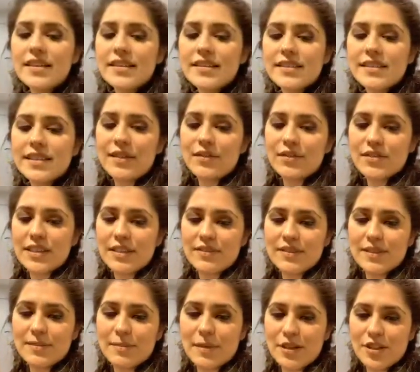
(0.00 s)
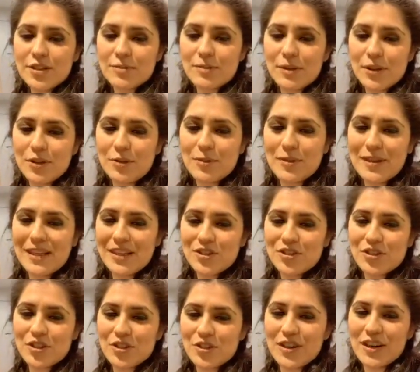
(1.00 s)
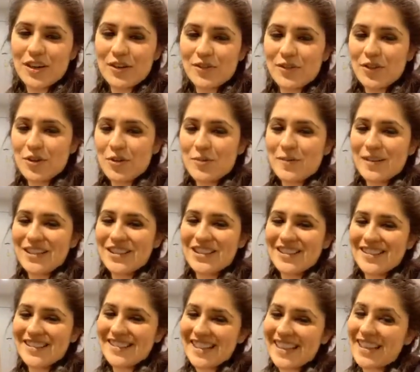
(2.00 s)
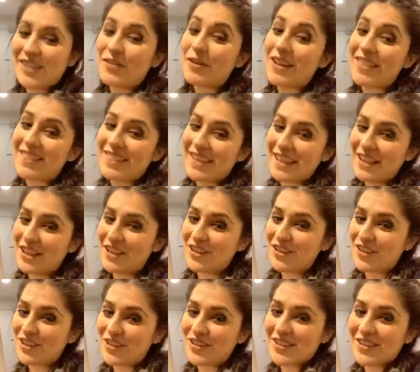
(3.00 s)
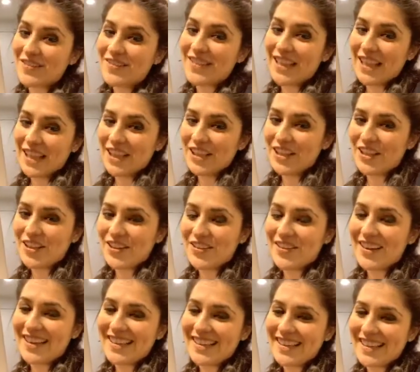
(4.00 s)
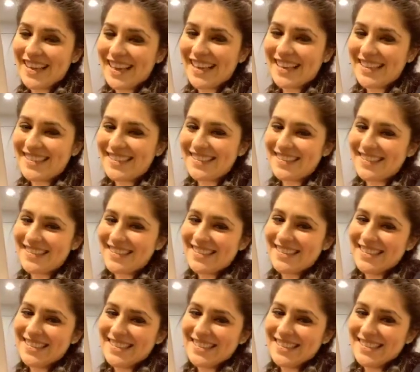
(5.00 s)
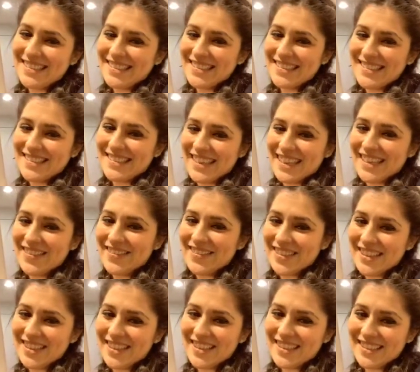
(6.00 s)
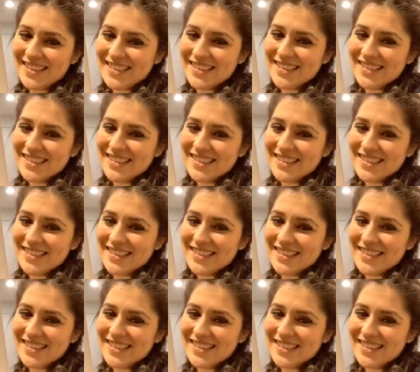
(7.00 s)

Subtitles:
It's level 7 Spanish by UB. Extra credit for no manches slang. Why, thank you, Joseph. Thank you, I guess. David.